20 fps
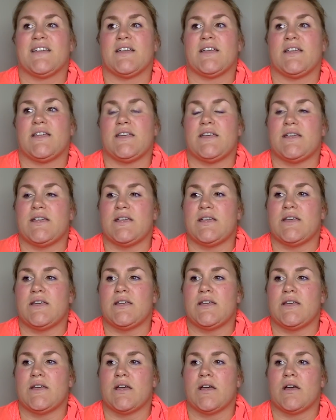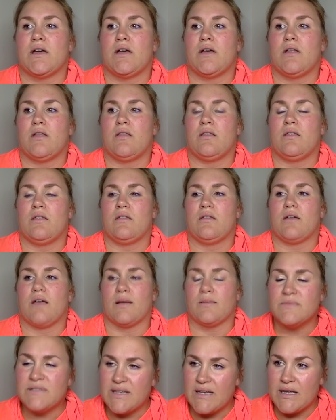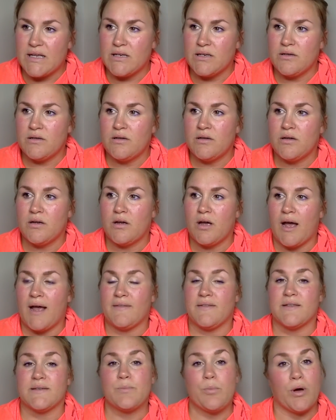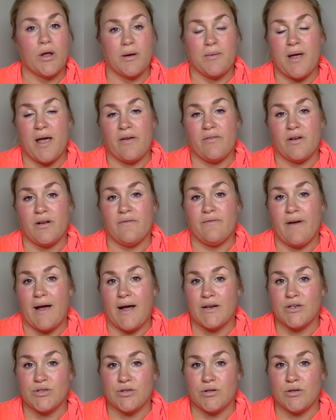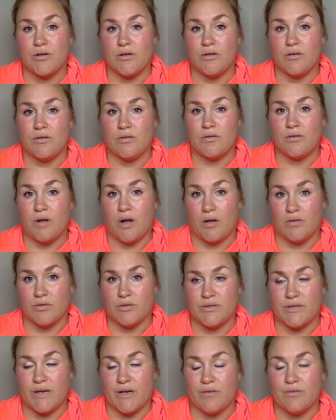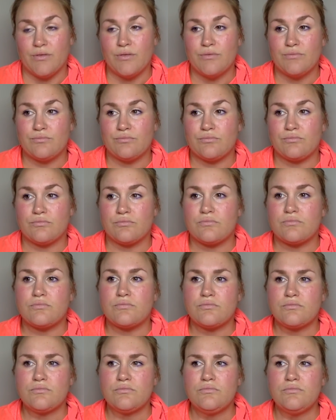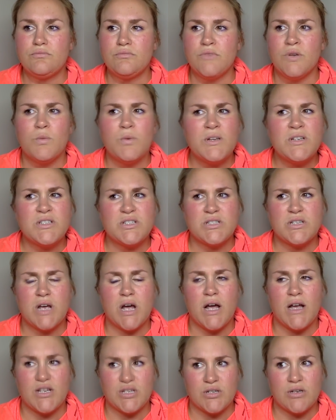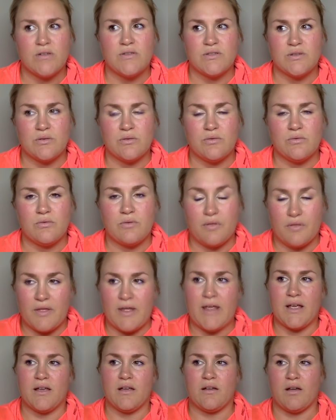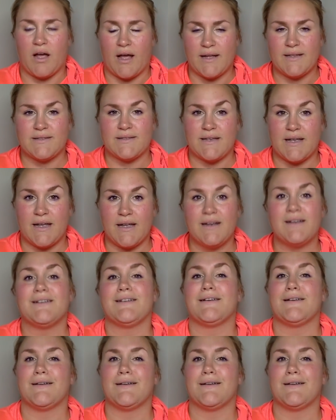He comes in at this point of having a vaginal ultrasound, which I should also think, hindsight,